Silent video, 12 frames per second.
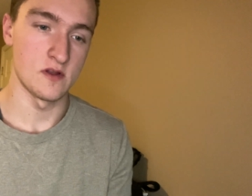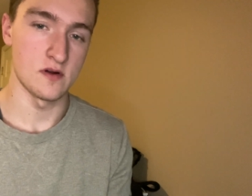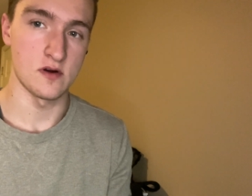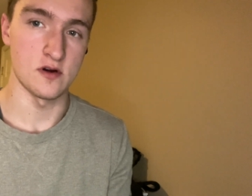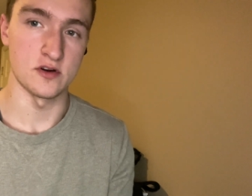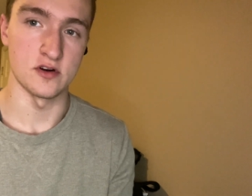
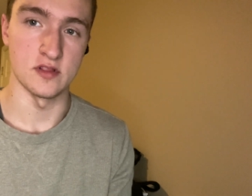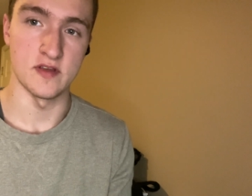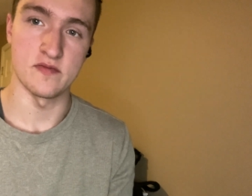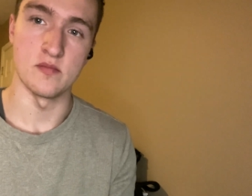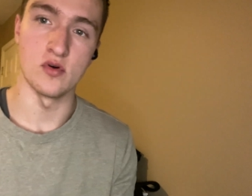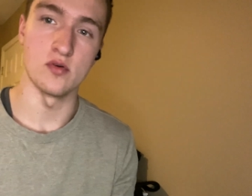harder,
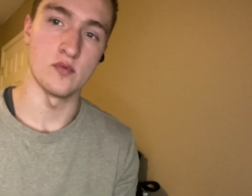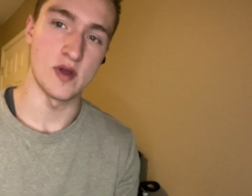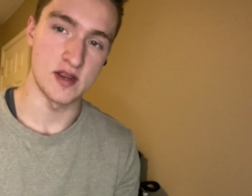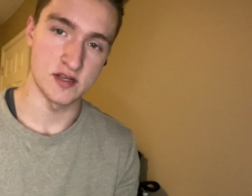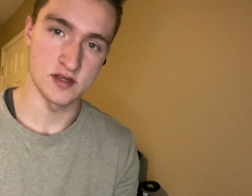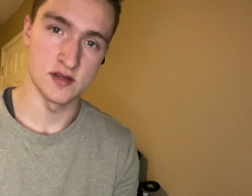lift more
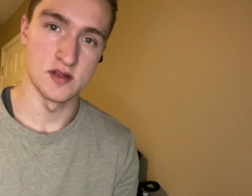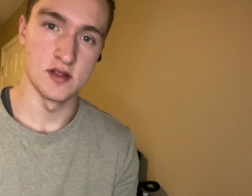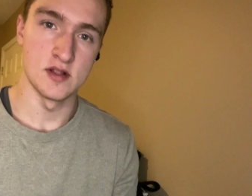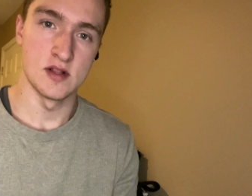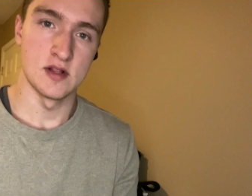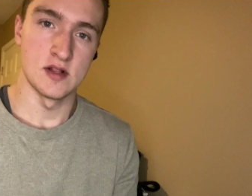weight.
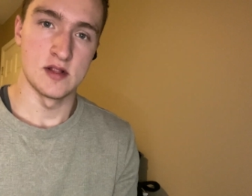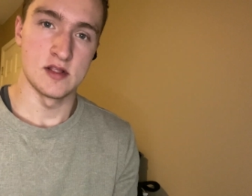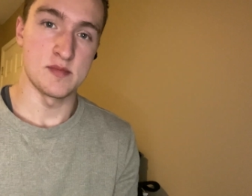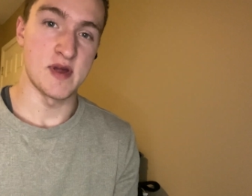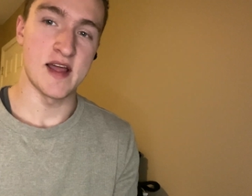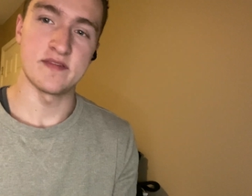
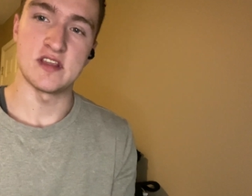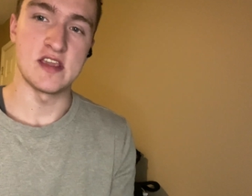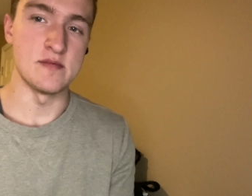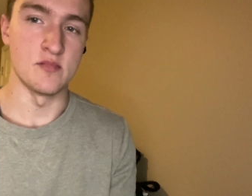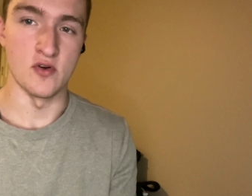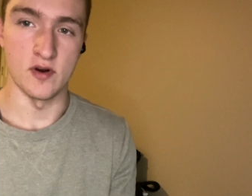You might have to
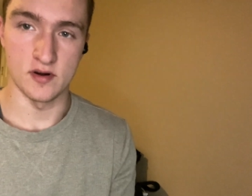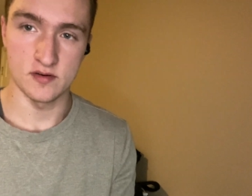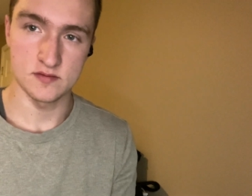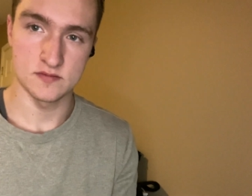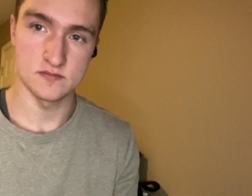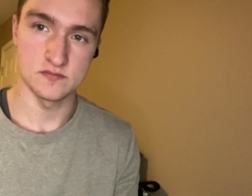eat more.
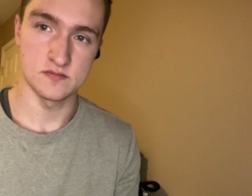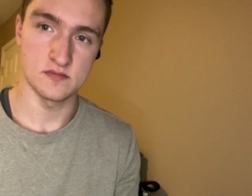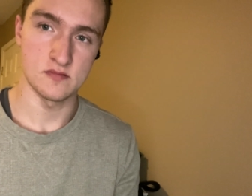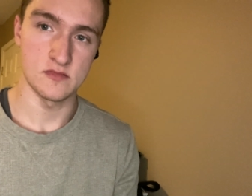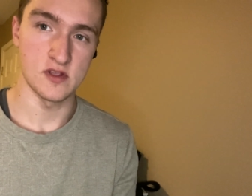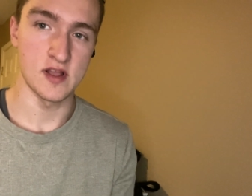
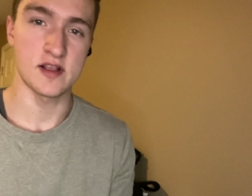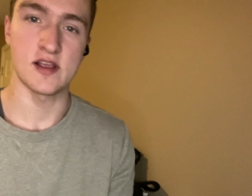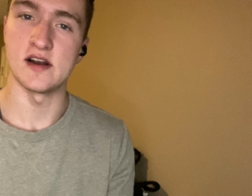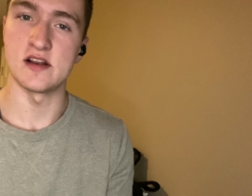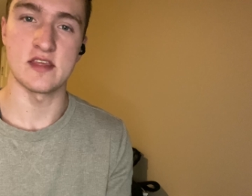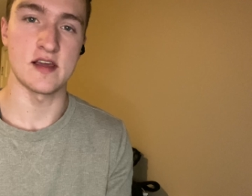Yeah,
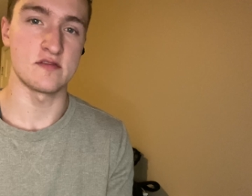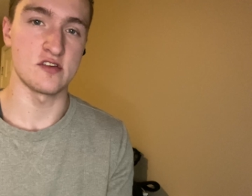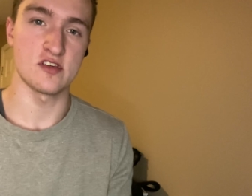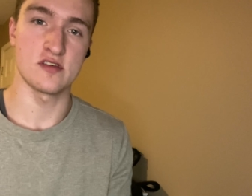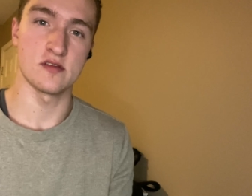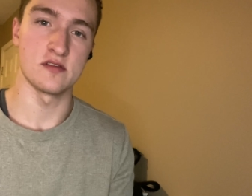kind of decide
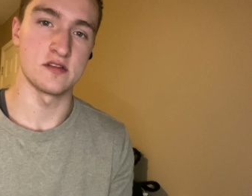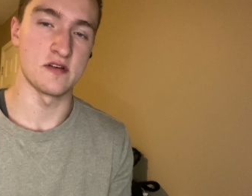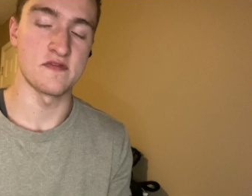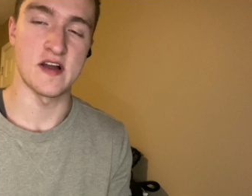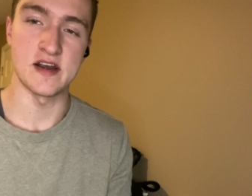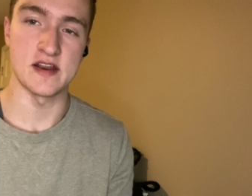to
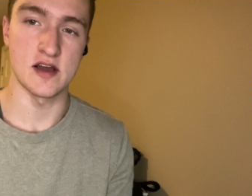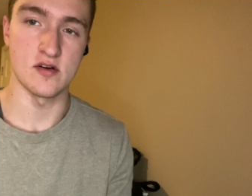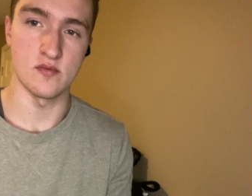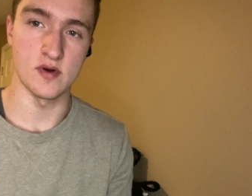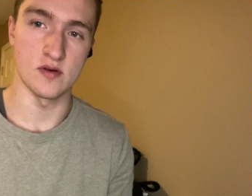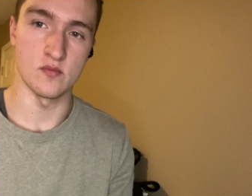find
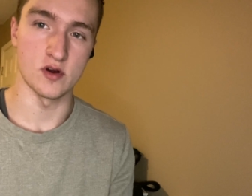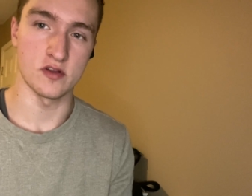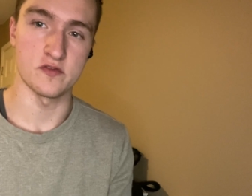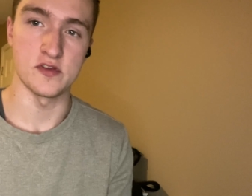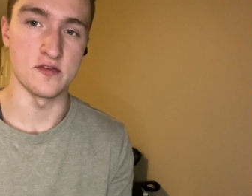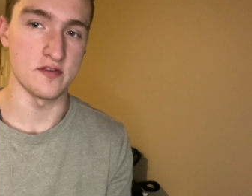out what works
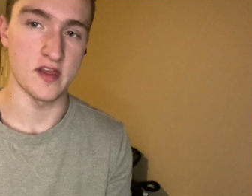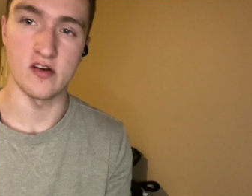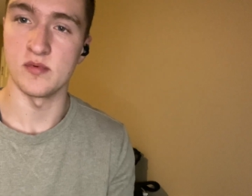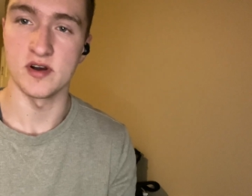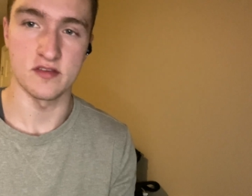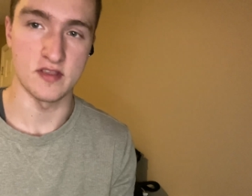for you, because
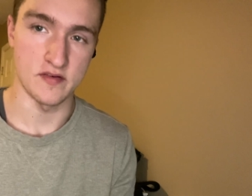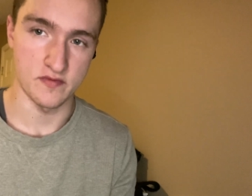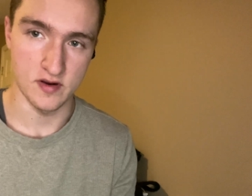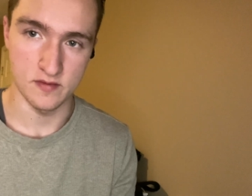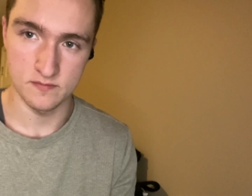everybody's different.